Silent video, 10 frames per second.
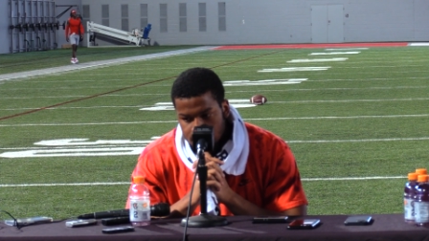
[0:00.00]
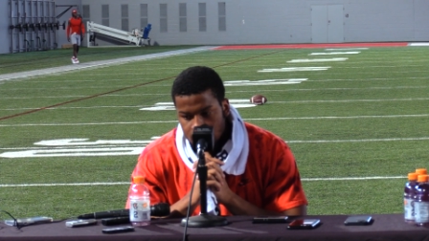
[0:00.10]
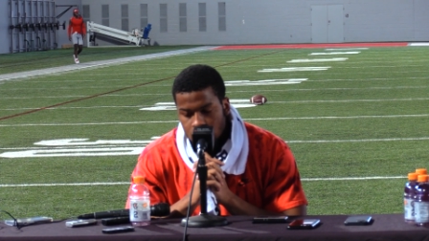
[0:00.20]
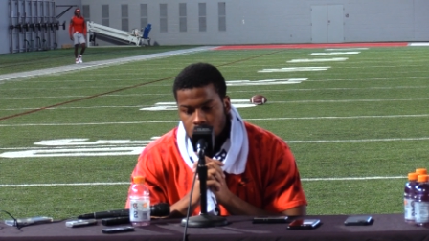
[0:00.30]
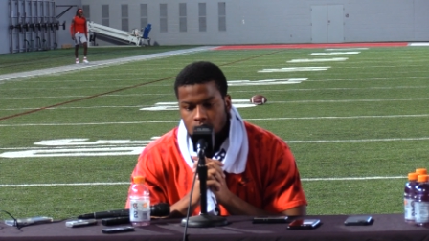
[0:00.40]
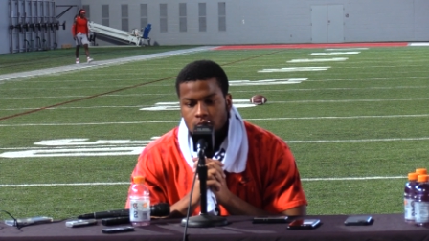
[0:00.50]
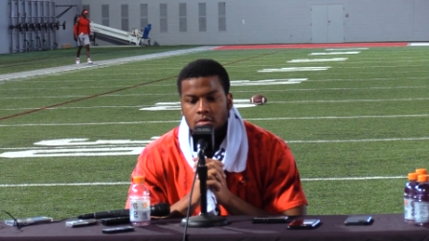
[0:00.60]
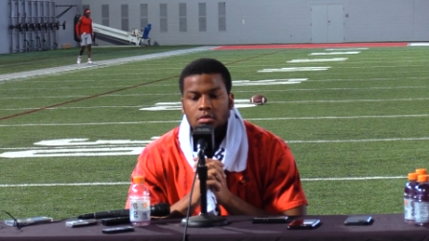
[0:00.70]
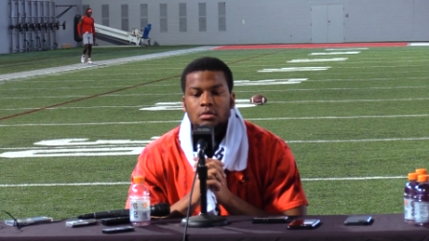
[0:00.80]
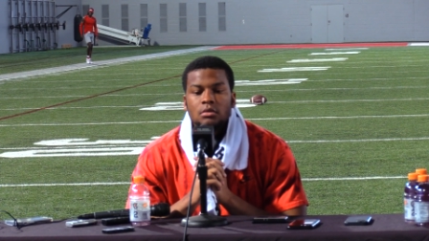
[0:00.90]
So
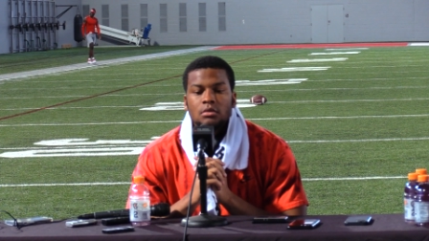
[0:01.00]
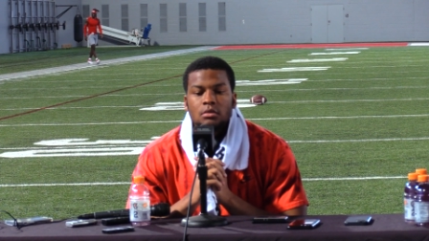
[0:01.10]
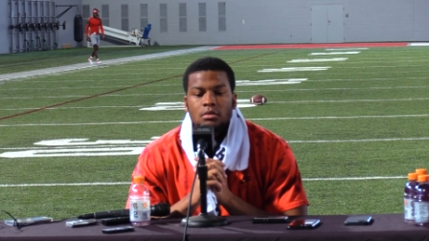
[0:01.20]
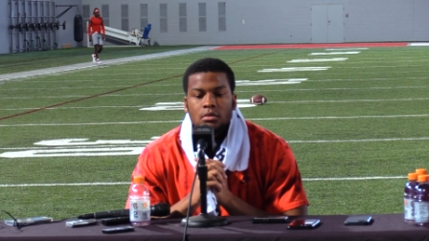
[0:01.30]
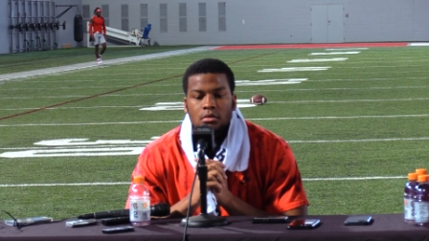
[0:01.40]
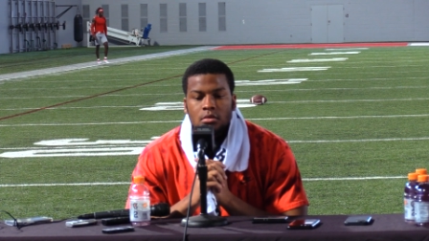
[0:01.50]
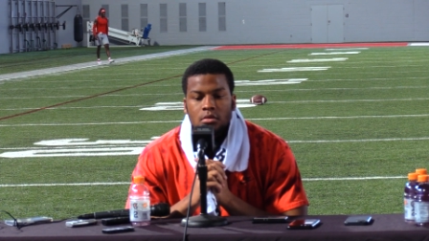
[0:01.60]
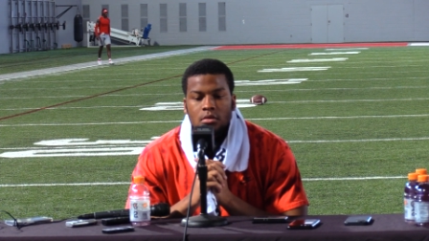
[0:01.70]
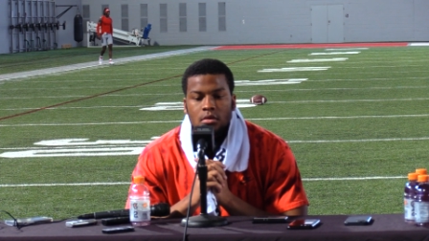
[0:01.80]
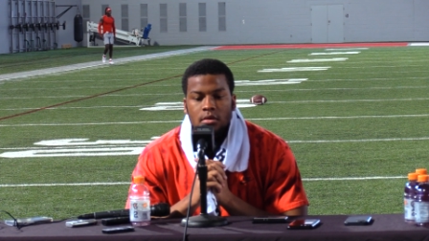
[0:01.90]

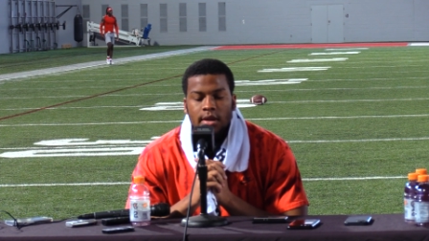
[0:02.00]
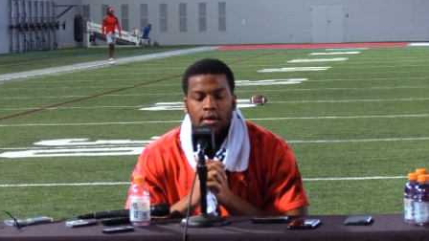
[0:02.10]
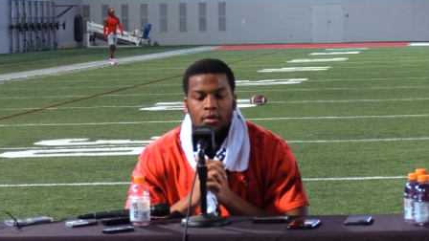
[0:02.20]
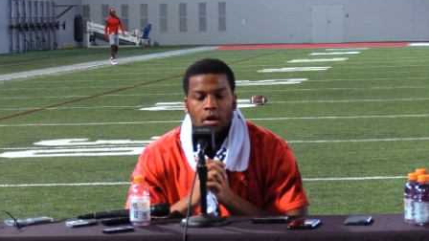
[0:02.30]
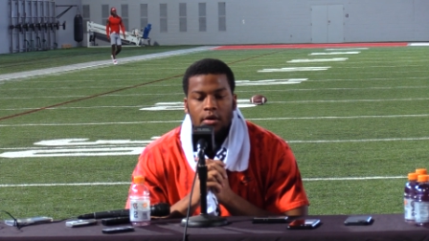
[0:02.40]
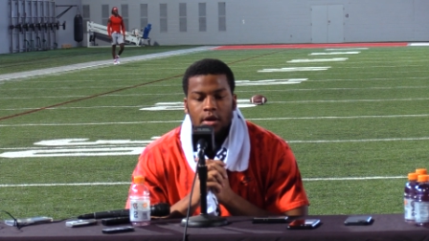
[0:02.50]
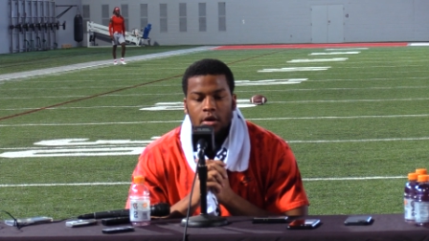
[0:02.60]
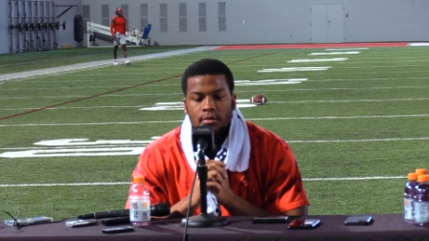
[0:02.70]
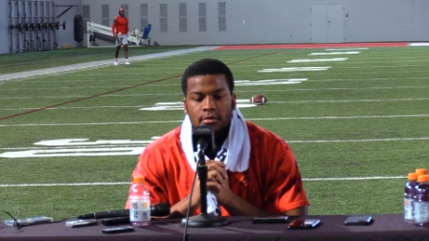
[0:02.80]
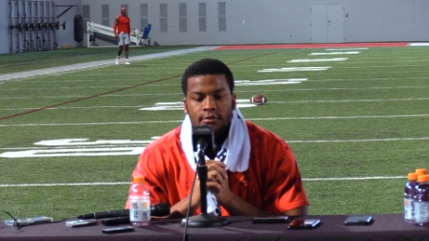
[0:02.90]
they were already
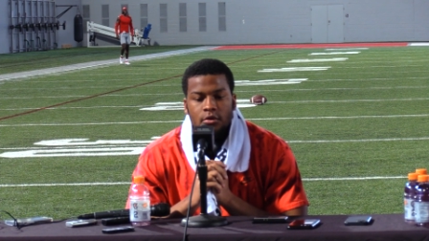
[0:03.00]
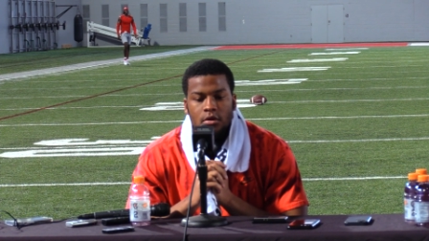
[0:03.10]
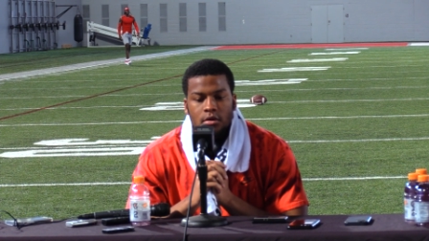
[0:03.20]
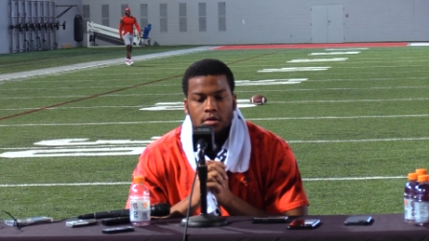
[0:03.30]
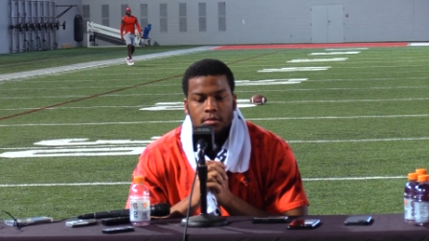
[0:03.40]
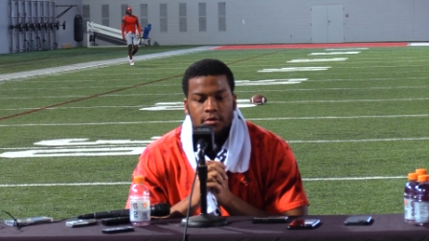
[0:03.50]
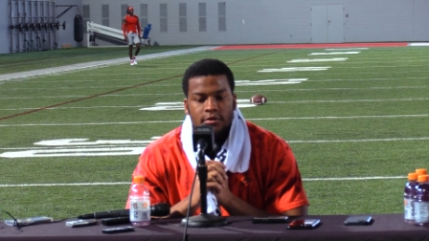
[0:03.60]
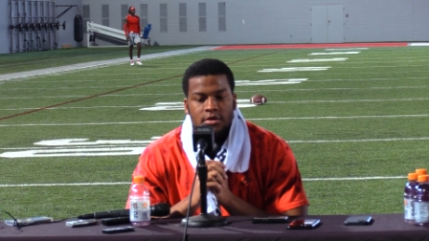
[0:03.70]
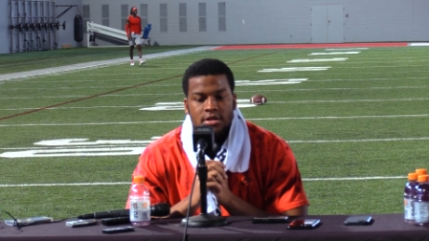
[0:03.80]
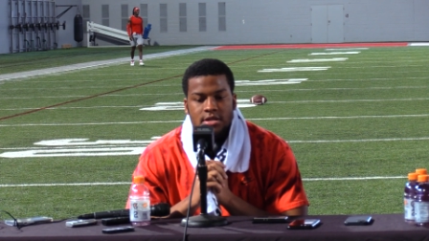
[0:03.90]
hurt
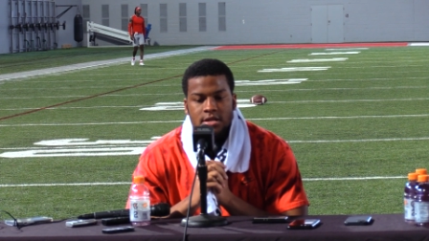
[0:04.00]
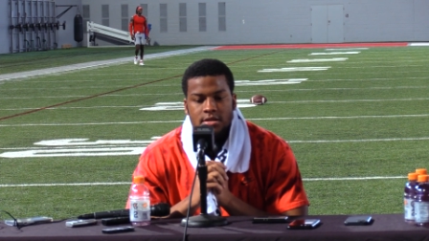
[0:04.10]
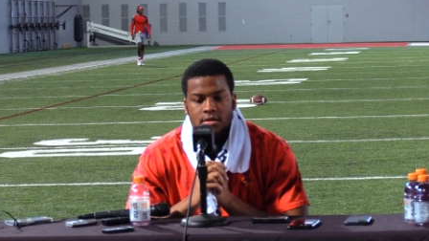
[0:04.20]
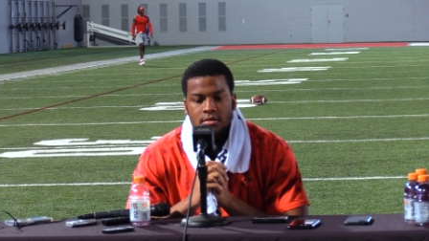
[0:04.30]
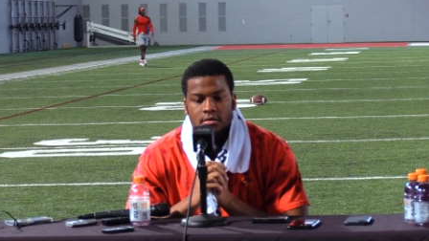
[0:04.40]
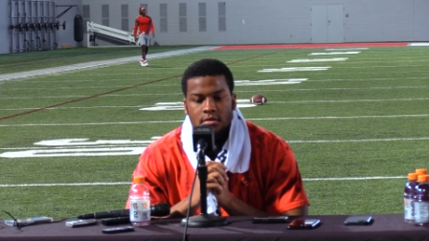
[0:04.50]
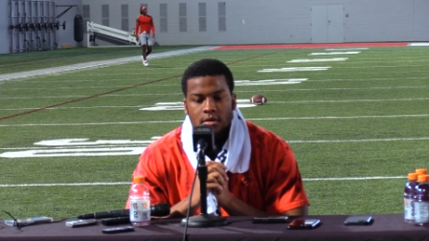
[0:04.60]
before the season.